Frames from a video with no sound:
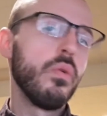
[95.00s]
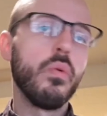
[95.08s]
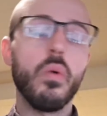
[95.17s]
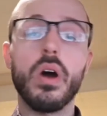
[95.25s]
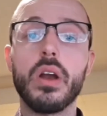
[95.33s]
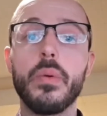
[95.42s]

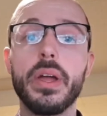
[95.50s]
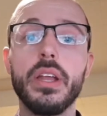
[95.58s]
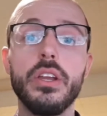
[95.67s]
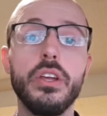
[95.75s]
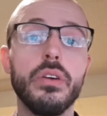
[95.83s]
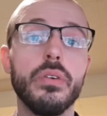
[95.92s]
what are we going
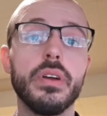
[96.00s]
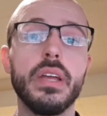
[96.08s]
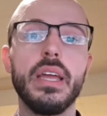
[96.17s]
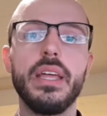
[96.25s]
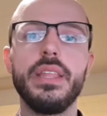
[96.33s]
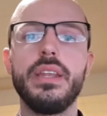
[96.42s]
to do
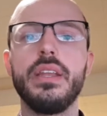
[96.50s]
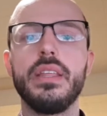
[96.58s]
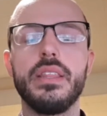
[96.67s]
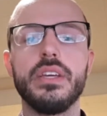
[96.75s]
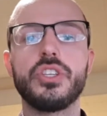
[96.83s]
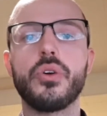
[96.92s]
in
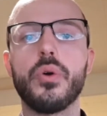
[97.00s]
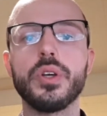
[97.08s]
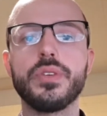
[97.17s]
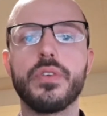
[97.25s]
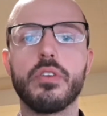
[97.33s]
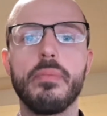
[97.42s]
this
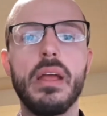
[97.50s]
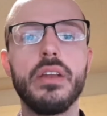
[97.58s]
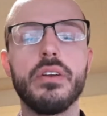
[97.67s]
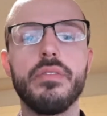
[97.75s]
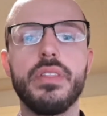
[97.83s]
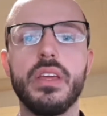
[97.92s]
course for the
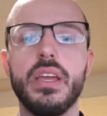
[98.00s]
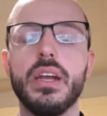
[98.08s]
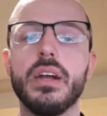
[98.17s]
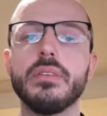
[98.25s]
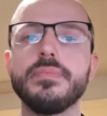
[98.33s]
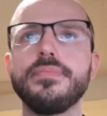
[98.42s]
remainder of the
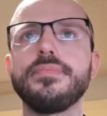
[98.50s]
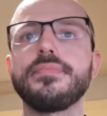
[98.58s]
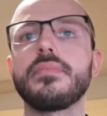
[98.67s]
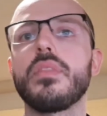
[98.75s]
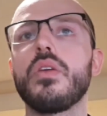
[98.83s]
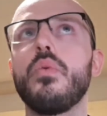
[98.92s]
year?
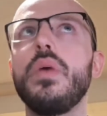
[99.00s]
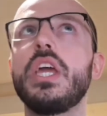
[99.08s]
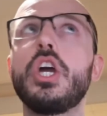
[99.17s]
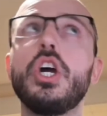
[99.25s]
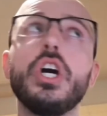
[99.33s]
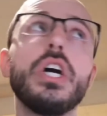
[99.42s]
We
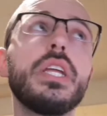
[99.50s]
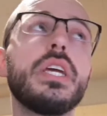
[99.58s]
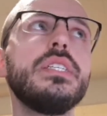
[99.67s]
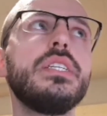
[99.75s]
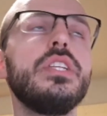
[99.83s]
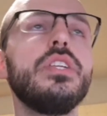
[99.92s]
could
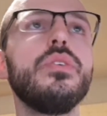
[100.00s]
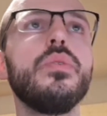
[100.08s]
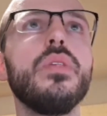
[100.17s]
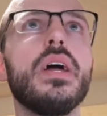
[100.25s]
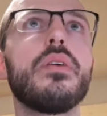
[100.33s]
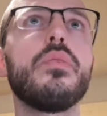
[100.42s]

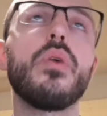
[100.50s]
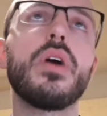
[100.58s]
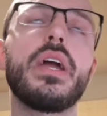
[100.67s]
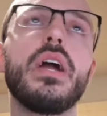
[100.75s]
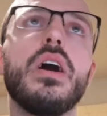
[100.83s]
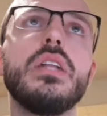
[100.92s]
continue
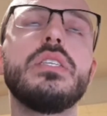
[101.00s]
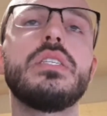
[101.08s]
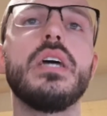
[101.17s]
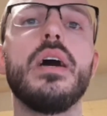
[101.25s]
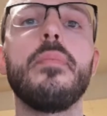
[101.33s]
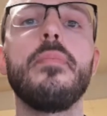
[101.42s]
working on
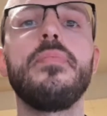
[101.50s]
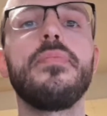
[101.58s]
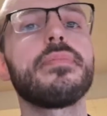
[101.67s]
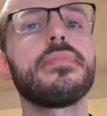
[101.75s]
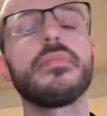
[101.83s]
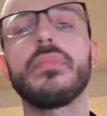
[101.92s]
some
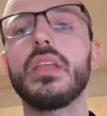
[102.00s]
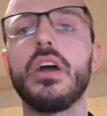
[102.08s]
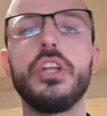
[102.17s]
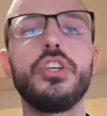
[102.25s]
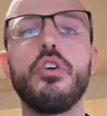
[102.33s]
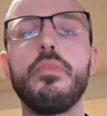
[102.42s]

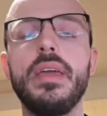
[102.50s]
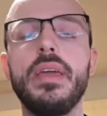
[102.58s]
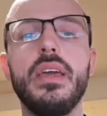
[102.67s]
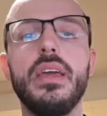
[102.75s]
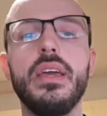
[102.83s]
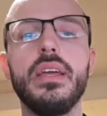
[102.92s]

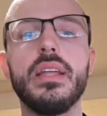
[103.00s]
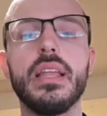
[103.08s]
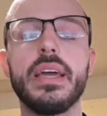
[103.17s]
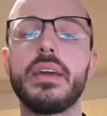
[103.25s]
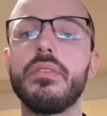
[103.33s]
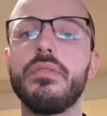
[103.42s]
Adobe
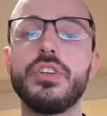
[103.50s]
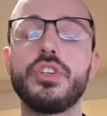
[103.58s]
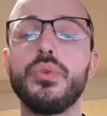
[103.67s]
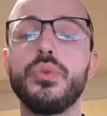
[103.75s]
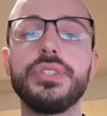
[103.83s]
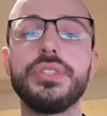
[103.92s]

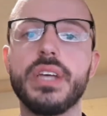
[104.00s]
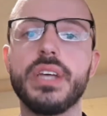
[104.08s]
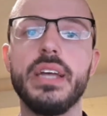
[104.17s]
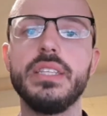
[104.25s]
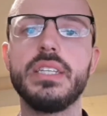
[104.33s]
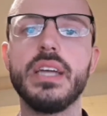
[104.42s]
visual
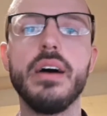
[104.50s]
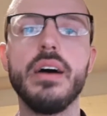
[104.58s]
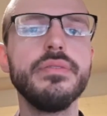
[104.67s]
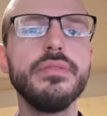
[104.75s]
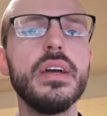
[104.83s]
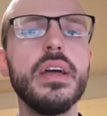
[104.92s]
design
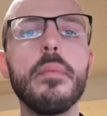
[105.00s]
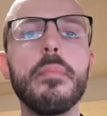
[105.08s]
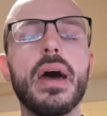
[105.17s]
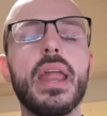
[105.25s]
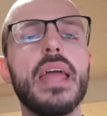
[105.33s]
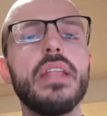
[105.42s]
stuff,
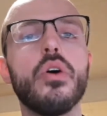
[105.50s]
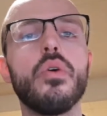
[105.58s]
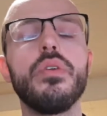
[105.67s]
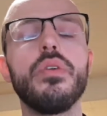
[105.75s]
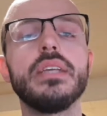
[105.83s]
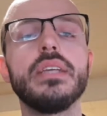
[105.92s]
but I
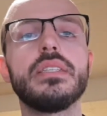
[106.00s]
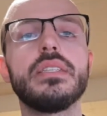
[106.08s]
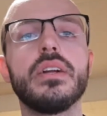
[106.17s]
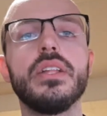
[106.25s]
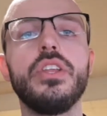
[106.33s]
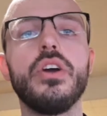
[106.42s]
don't
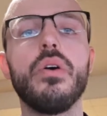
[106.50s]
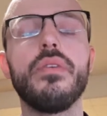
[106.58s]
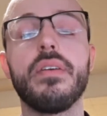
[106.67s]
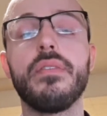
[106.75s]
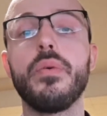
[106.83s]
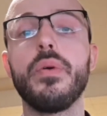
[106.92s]
necessarily know if
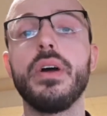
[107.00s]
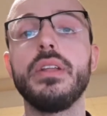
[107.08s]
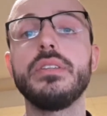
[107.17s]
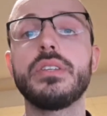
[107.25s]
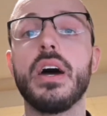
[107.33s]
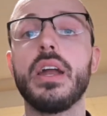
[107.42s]

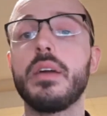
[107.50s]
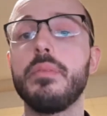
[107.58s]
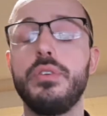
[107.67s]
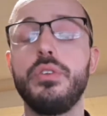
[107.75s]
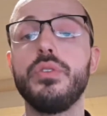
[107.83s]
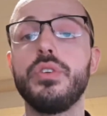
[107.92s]
everyone's got a
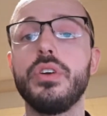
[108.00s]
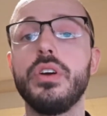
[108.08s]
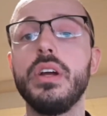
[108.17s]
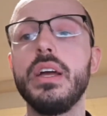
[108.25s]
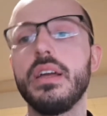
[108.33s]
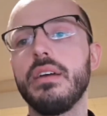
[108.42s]
computer,